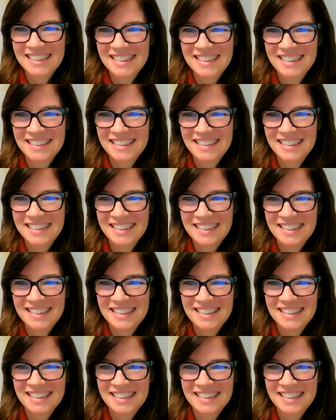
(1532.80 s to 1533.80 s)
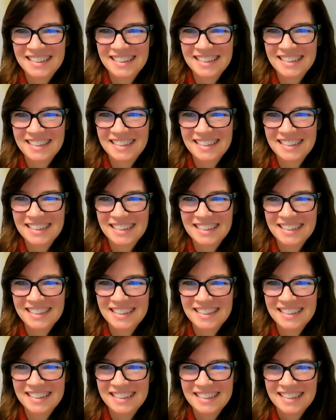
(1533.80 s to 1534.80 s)

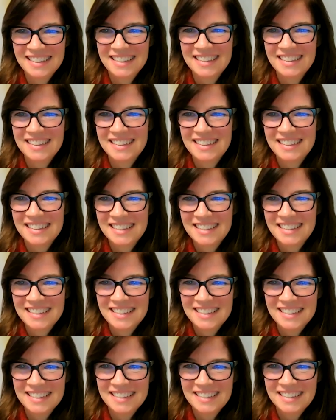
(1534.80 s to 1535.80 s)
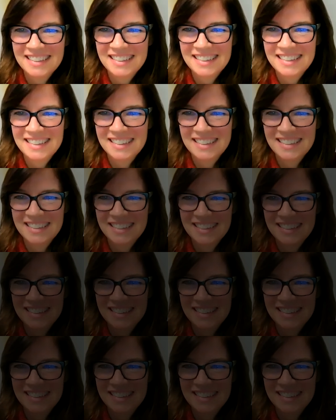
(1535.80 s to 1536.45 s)
This person isn't speaking.